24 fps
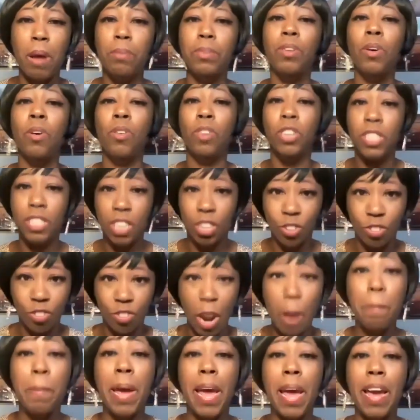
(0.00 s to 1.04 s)
I want to send you right
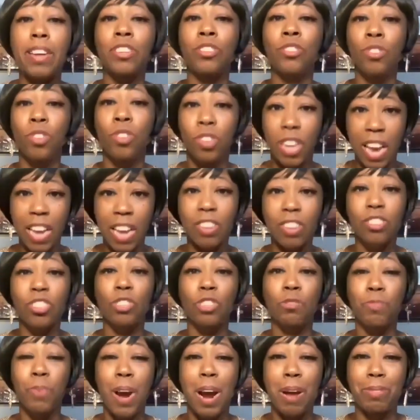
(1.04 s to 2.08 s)
back, and you're going to handle those
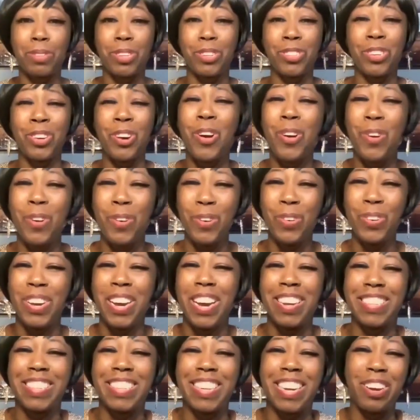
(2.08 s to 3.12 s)
problems on your own. I
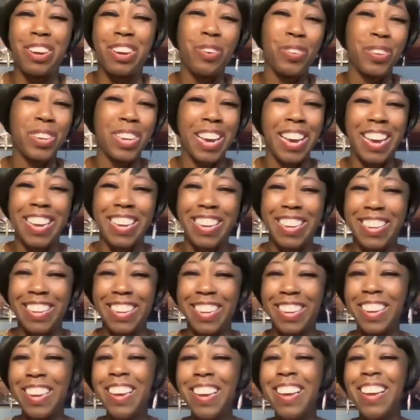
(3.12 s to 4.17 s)
was like, okay. Wow.
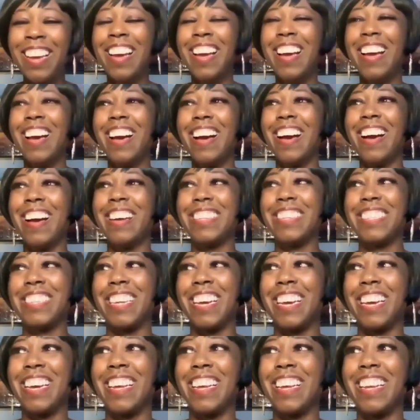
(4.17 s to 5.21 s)
I
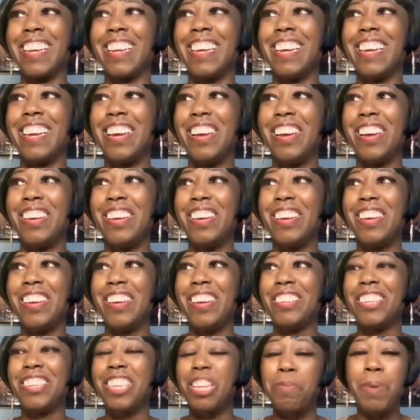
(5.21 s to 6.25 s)
said, but
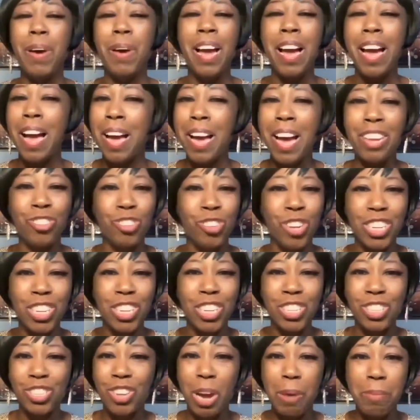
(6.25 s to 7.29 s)
I trust you.
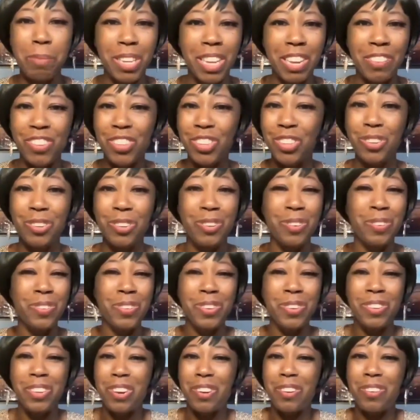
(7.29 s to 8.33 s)
I believe in you.
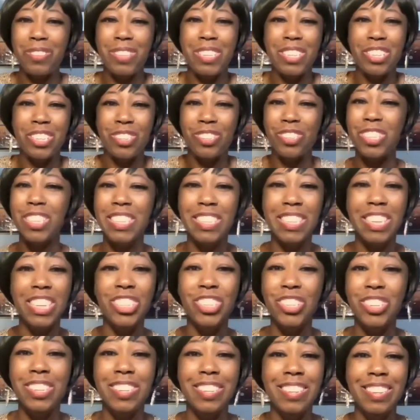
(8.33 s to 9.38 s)
This is your
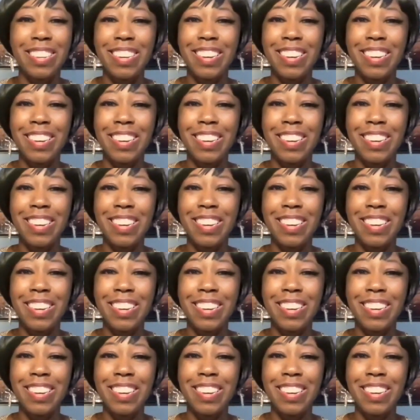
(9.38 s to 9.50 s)
decision.